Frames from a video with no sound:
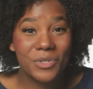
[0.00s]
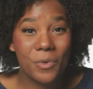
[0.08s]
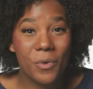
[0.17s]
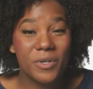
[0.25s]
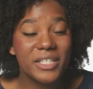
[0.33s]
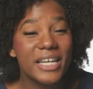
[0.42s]

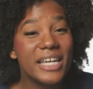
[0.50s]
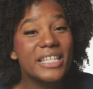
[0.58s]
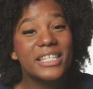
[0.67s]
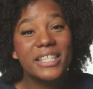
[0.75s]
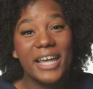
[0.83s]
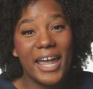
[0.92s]
course
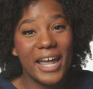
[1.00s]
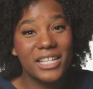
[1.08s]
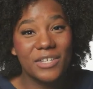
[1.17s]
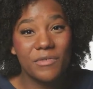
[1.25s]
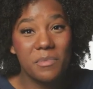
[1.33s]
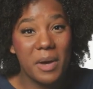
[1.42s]
into the
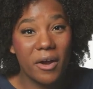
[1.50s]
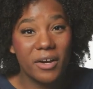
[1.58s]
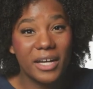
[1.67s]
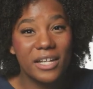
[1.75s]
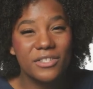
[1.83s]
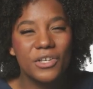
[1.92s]
hands of
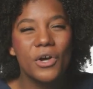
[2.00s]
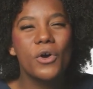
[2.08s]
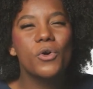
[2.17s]
Americans